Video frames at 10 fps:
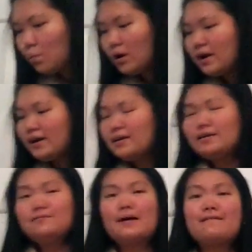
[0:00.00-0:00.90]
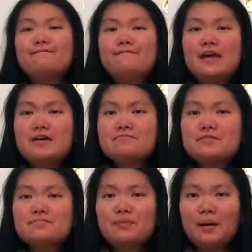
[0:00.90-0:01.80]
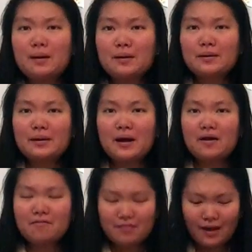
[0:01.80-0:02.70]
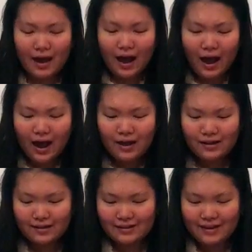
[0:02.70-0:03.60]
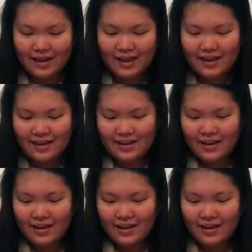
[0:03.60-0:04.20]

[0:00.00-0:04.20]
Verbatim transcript: What is my favorite part of the holiday?